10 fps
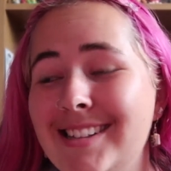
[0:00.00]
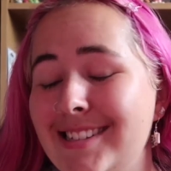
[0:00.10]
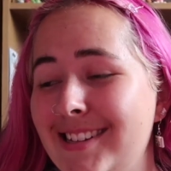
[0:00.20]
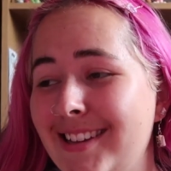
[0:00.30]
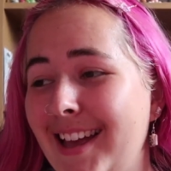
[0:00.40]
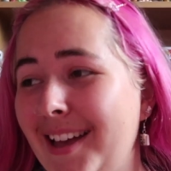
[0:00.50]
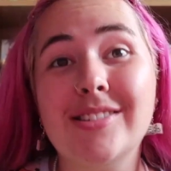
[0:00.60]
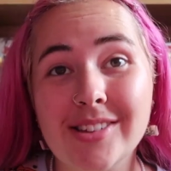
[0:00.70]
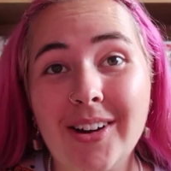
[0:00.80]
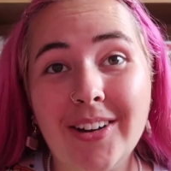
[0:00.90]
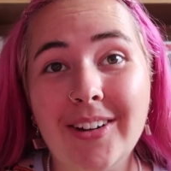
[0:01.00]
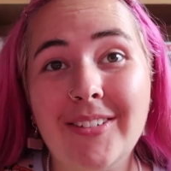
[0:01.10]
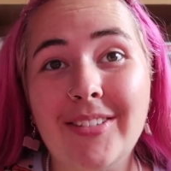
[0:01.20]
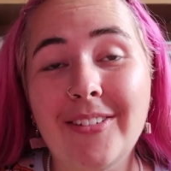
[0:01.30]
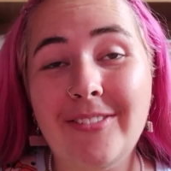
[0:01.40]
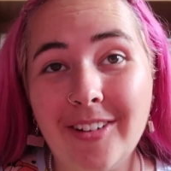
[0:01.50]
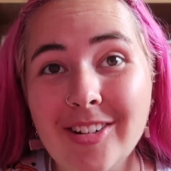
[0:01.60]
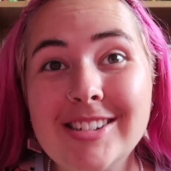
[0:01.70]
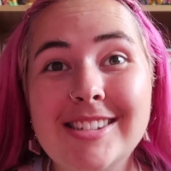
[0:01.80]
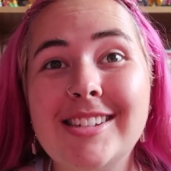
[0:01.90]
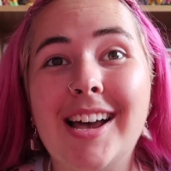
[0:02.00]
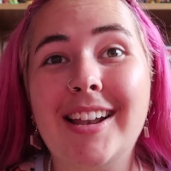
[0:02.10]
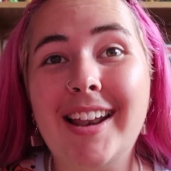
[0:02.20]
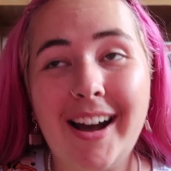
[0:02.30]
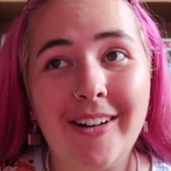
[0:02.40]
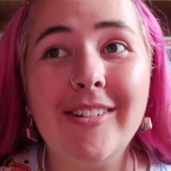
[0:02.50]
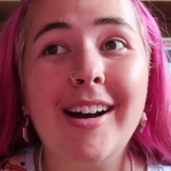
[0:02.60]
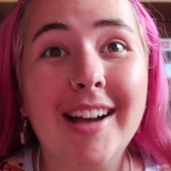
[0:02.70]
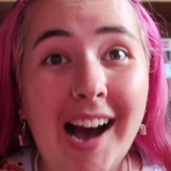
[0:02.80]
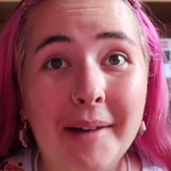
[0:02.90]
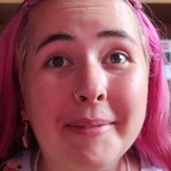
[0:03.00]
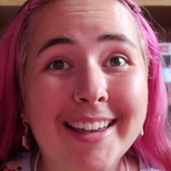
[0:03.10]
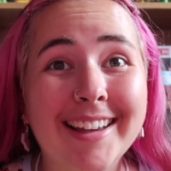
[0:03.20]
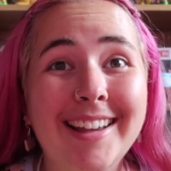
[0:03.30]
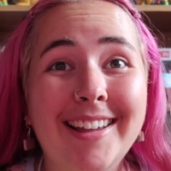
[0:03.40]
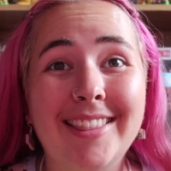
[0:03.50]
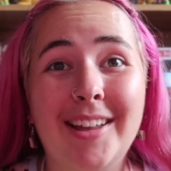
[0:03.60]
So yeah. So the vlogs are now coming.